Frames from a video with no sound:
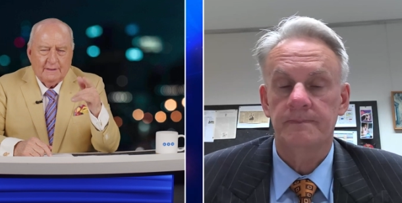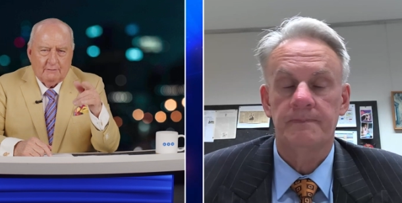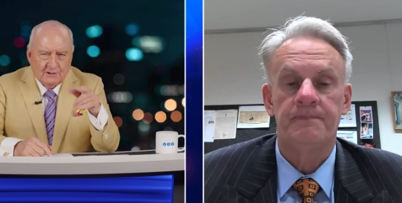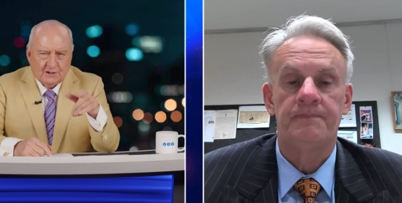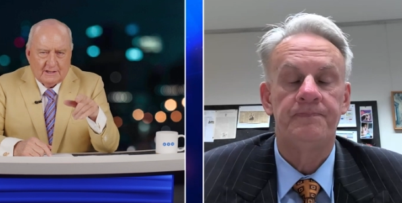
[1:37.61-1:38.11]

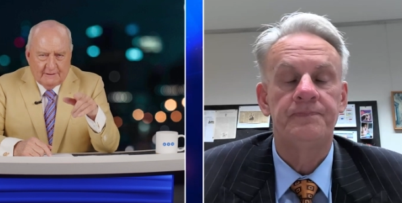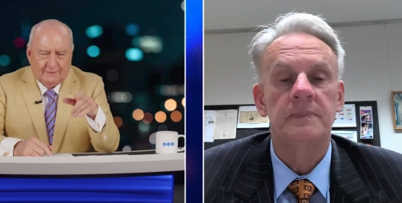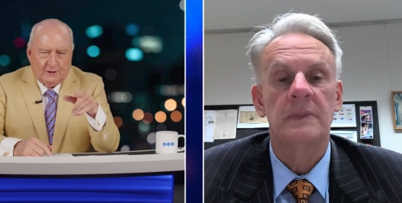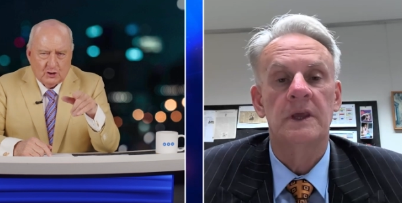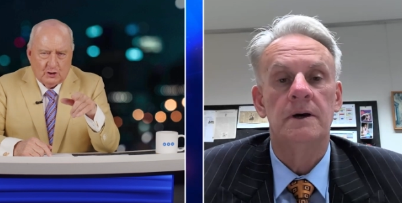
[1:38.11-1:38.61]
Speaker 1: There is a
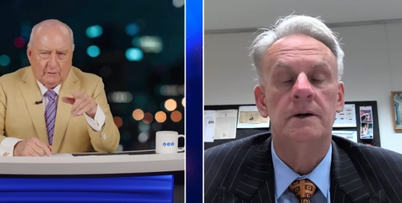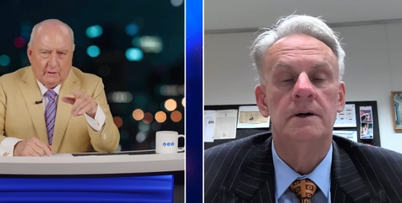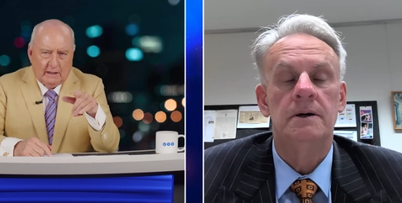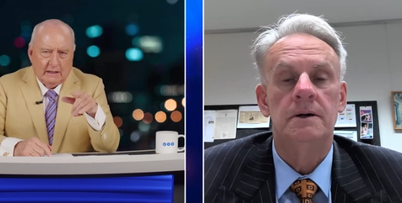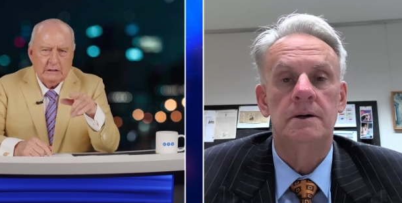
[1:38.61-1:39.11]
definition
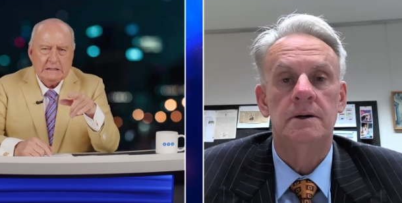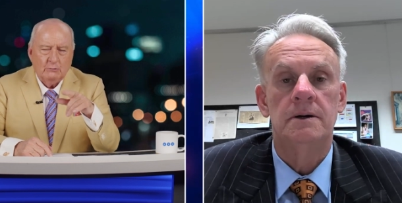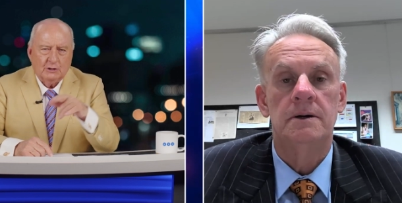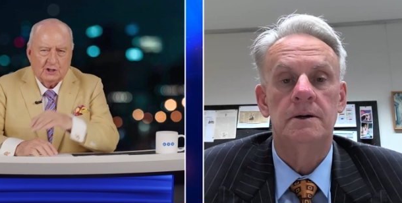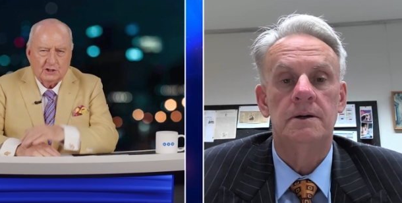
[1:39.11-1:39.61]
there
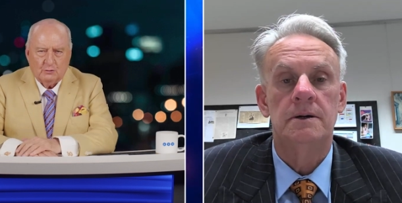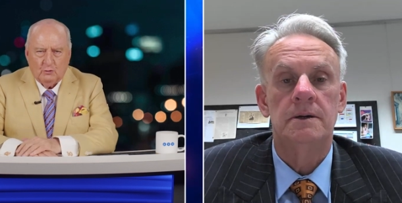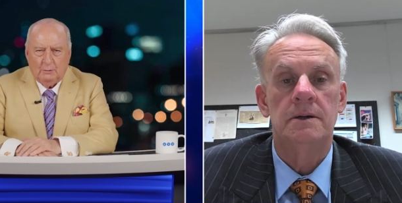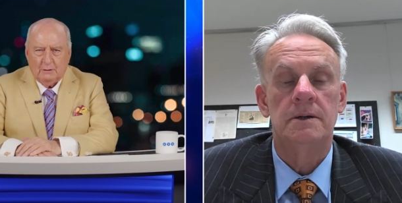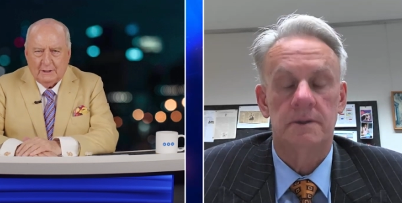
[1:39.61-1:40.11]
which says a
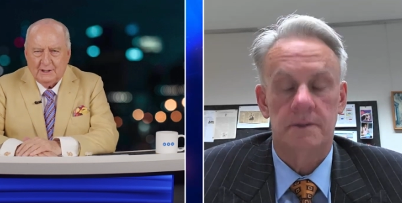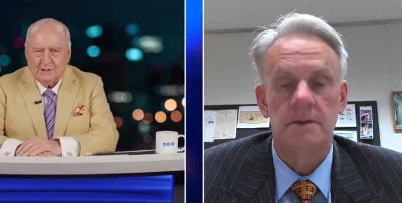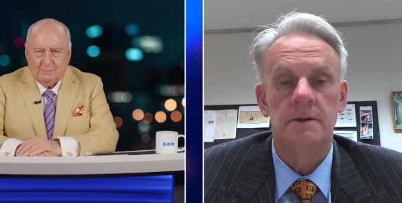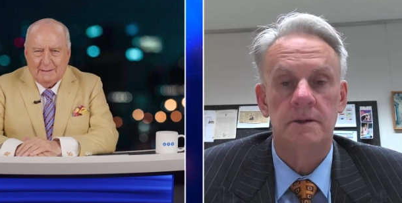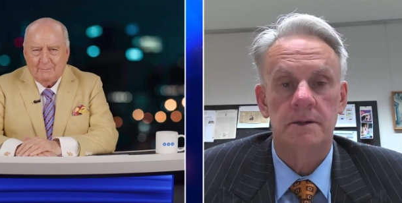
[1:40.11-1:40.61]
woman means
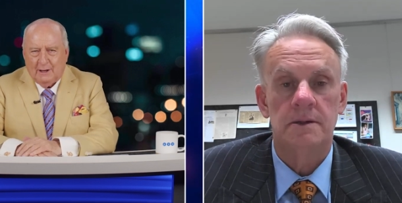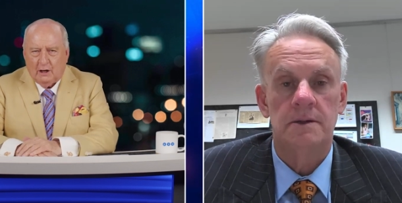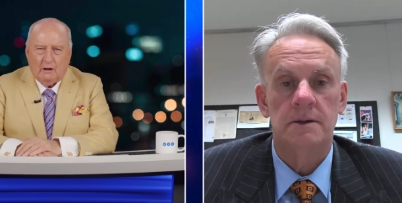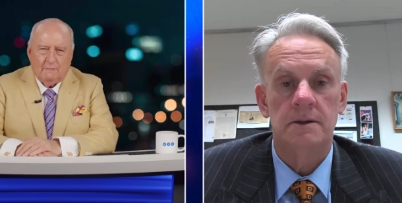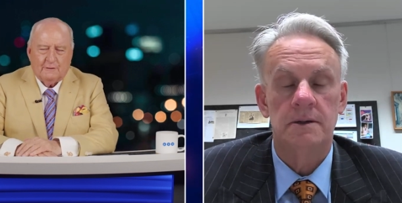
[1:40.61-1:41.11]
a member
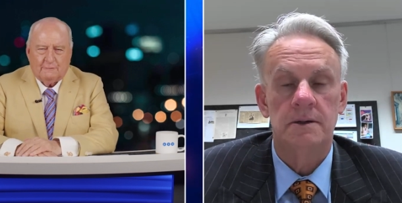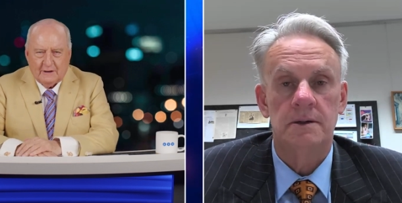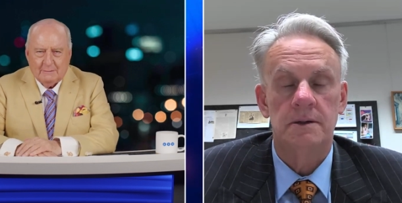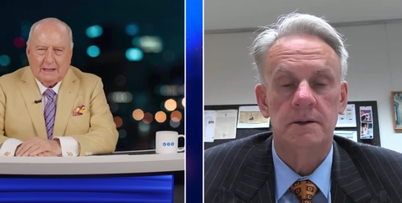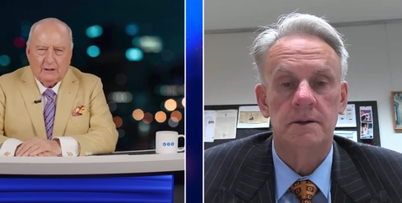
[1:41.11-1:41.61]
of the
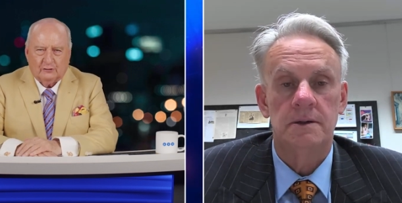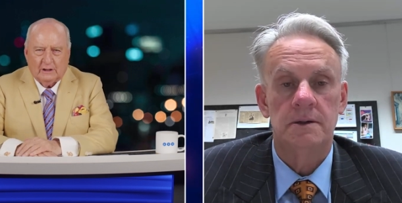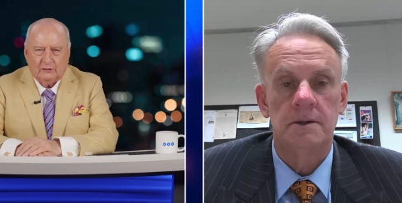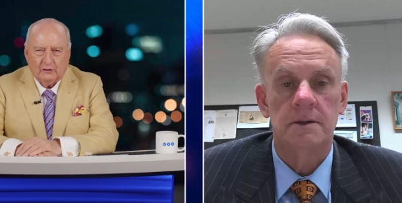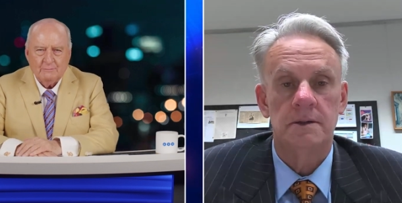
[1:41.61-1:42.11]
female
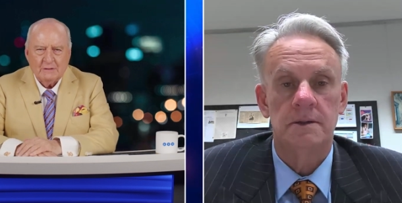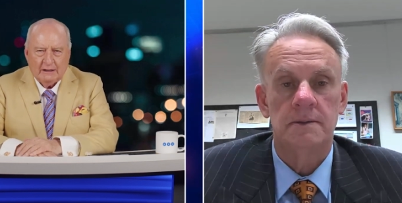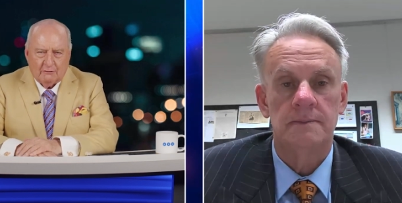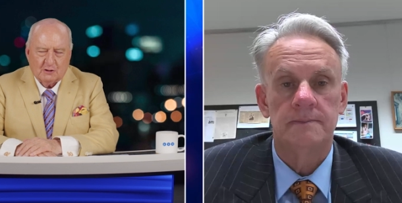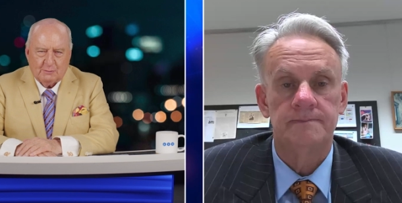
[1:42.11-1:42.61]
sex,
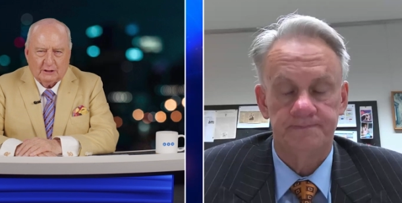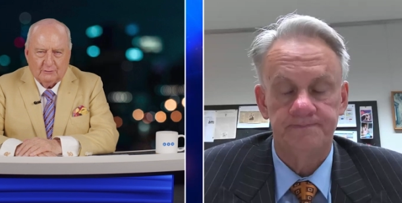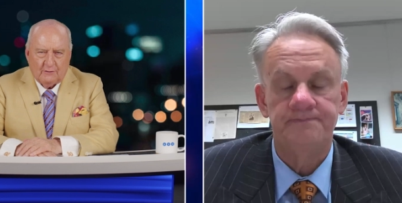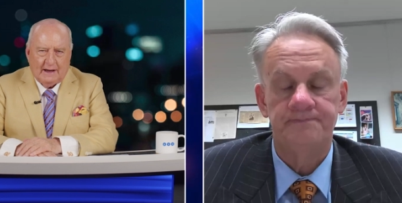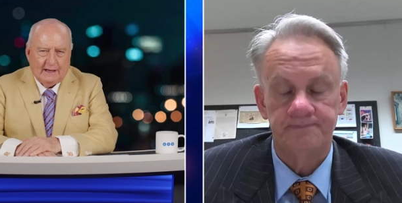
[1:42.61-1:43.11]
irrespective
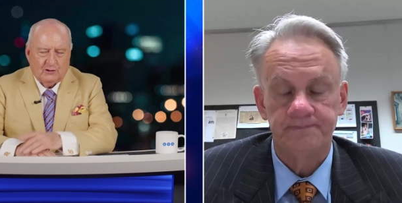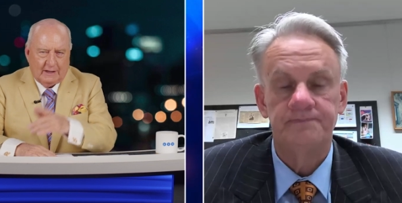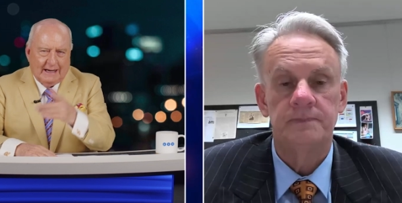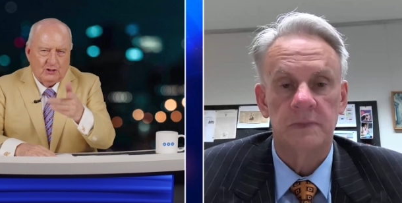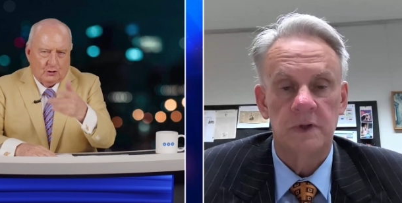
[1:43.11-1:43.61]
of age.
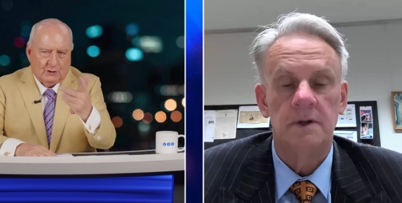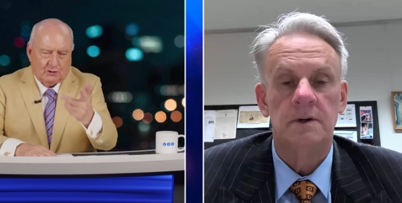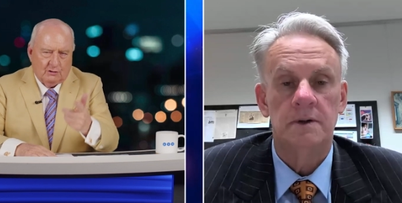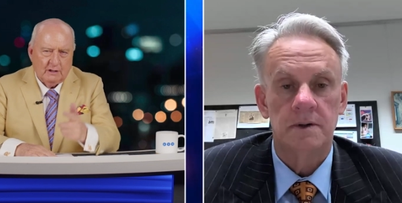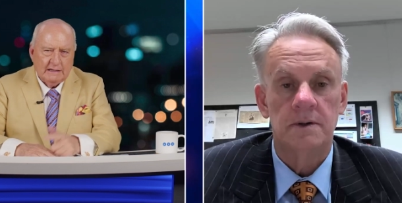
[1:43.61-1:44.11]
The age
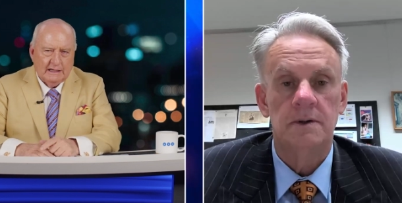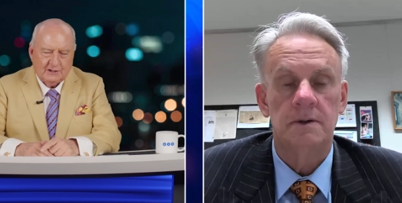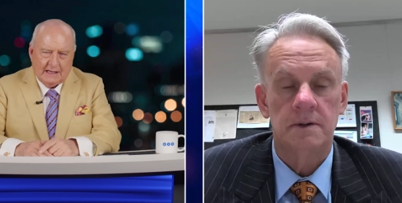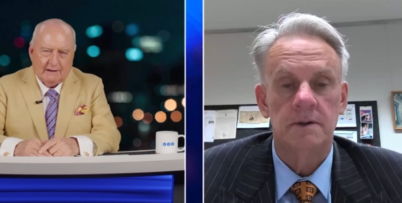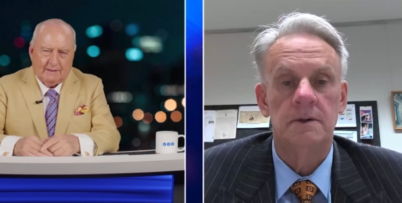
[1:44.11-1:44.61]
question
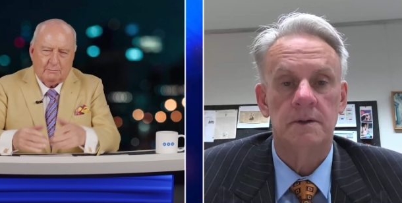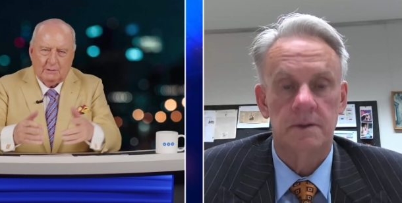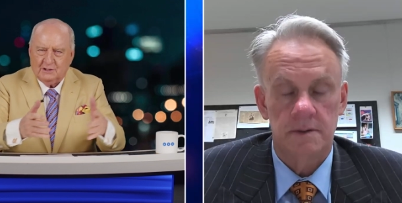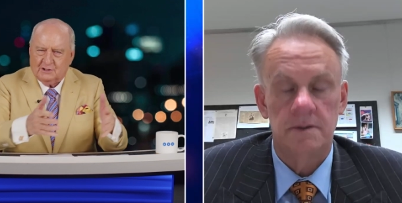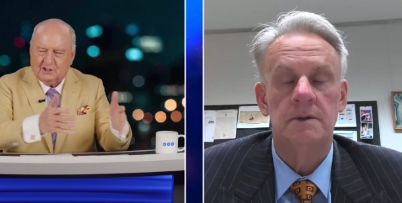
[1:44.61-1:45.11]
is added. That
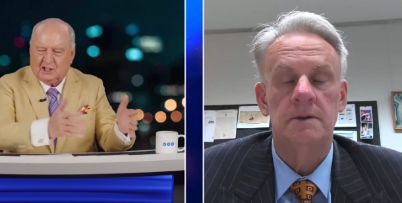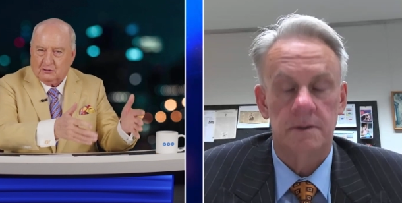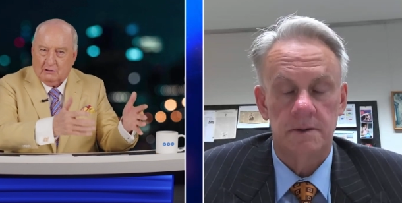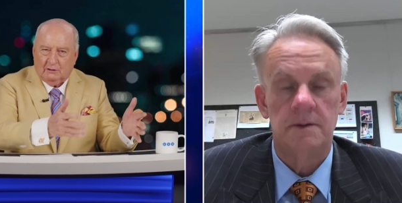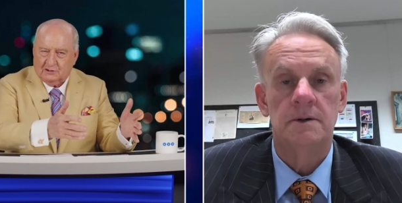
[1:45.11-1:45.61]
means a
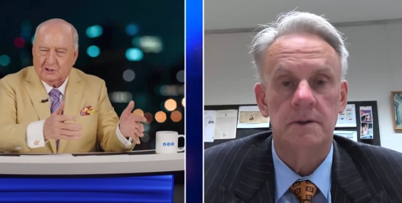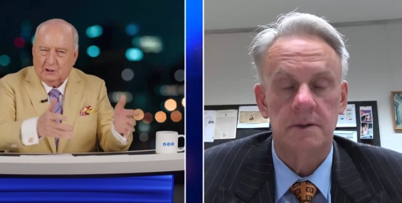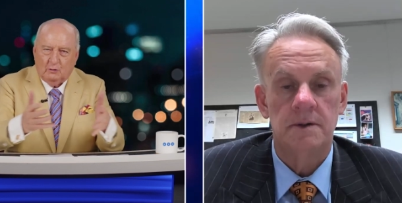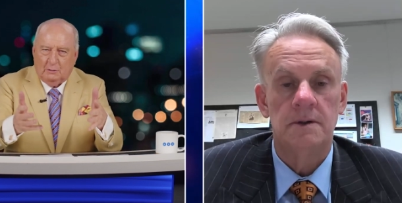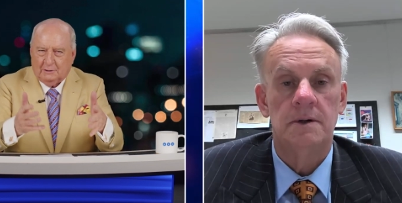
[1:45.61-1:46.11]
six-year-old is
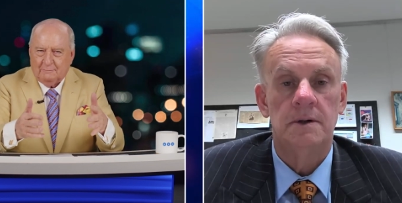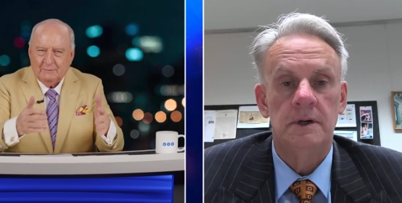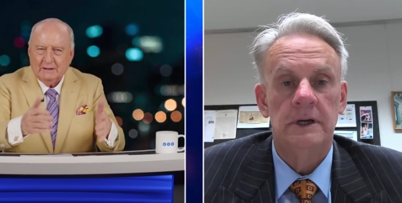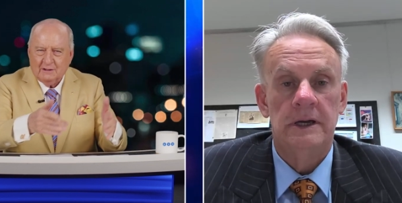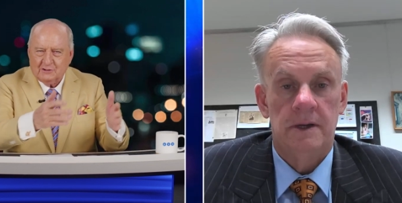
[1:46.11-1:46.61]
still a woman,
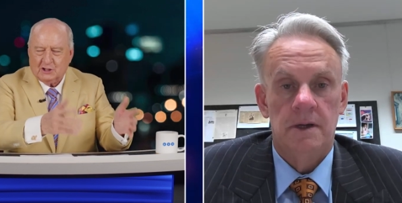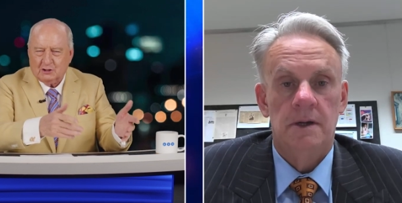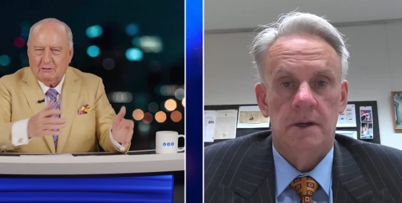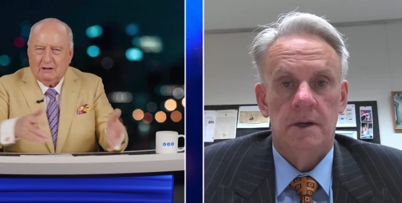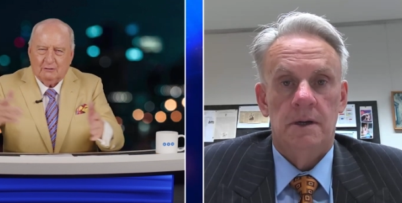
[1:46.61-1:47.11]
a
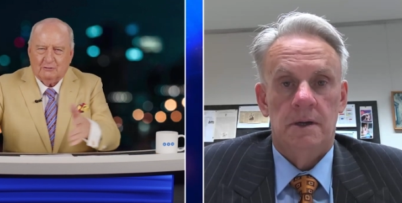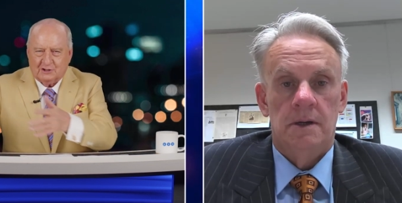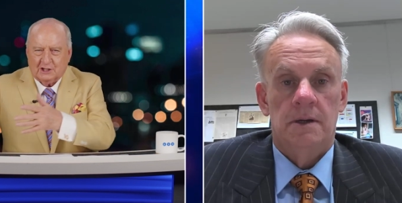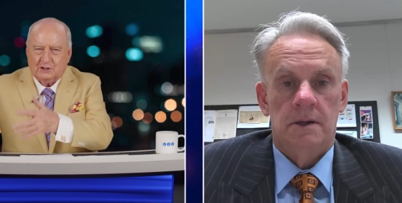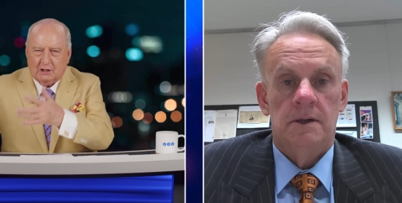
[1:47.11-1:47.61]
six-year-old or a
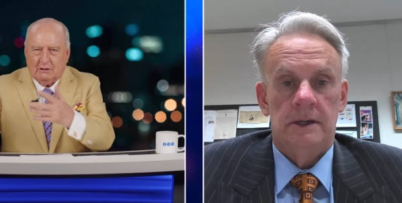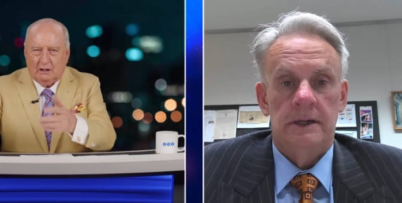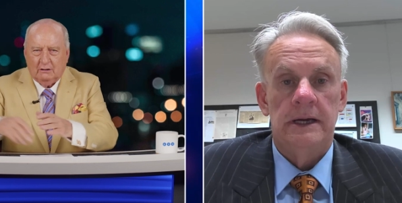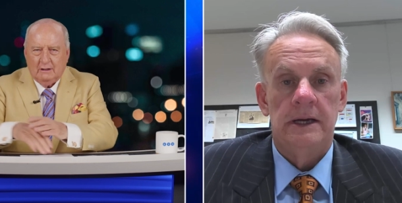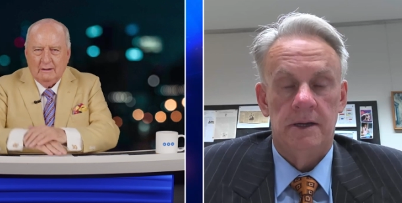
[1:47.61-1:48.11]

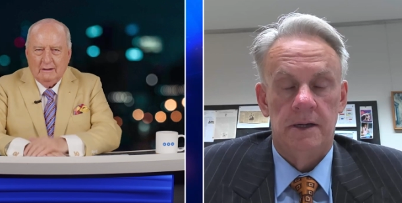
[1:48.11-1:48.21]
sixty-year-old.